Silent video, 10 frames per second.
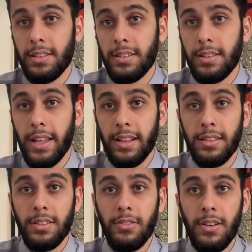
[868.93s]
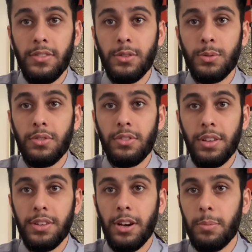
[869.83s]
Like the revenues were
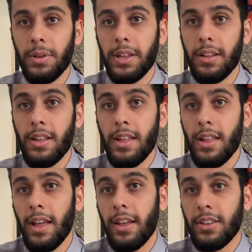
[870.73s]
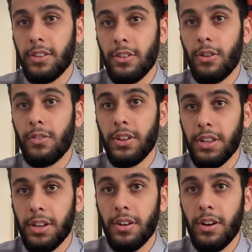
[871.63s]
really doubling year over
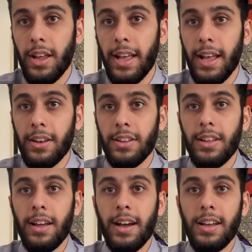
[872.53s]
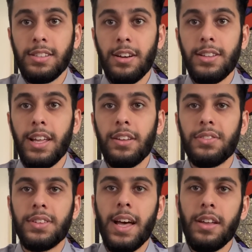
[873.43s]
year. And I saw that
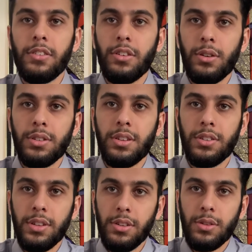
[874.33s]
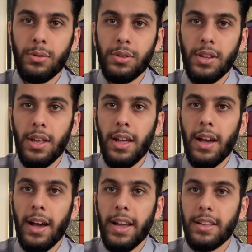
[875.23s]
if that growth continued,
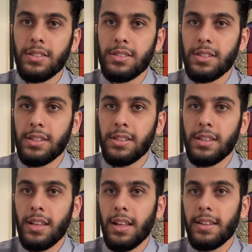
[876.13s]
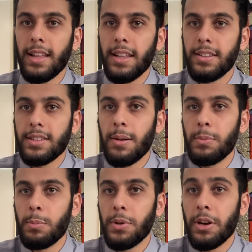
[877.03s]
I can see that this
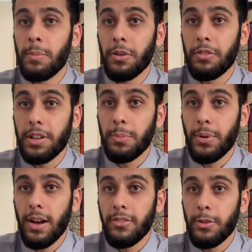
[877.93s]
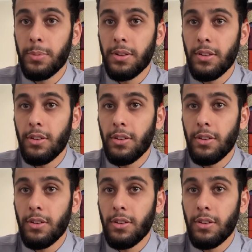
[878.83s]
company becoming really profitable